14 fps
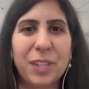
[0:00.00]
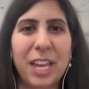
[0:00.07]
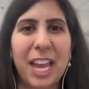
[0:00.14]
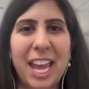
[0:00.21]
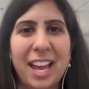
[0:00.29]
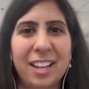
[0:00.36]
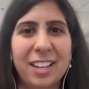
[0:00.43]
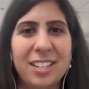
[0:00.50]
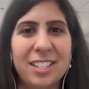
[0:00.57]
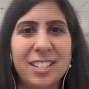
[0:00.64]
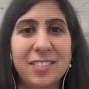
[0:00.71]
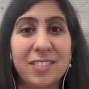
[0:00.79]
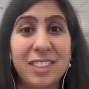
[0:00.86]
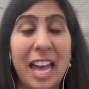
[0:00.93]
And
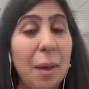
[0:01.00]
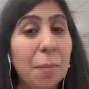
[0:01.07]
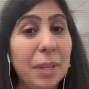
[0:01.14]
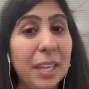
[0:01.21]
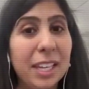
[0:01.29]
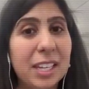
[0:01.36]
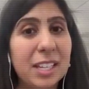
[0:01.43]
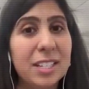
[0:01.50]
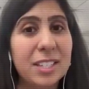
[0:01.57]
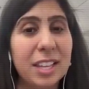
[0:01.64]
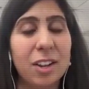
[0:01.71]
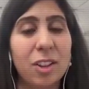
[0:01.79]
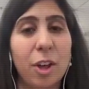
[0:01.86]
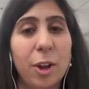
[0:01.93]
that means
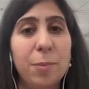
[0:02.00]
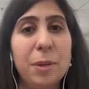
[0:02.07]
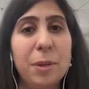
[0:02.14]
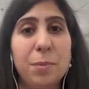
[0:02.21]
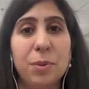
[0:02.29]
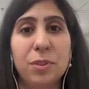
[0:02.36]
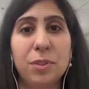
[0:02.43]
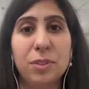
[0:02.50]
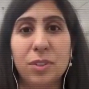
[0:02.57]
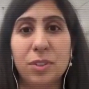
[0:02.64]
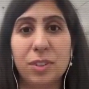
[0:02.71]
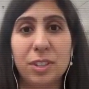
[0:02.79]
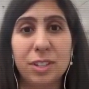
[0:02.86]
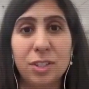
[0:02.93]
that a lot of
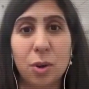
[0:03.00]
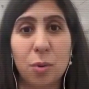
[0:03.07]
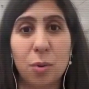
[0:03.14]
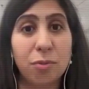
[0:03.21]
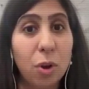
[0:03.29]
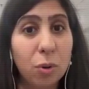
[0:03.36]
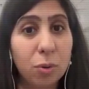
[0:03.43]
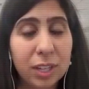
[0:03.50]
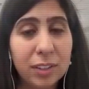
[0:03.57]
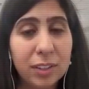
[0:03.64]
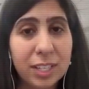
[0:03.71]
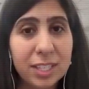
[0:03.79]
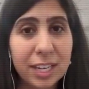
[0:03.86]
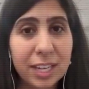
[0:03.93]
people don't vote
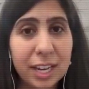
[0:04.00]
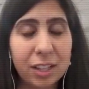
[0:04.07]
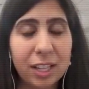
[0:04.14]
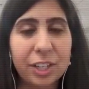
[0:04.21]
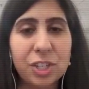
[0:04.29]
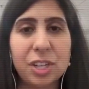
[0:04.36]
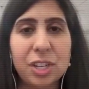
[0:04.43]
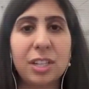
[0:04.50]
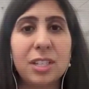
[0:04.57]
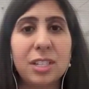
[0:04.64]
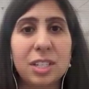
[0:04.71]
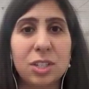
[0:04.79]
in these state elections.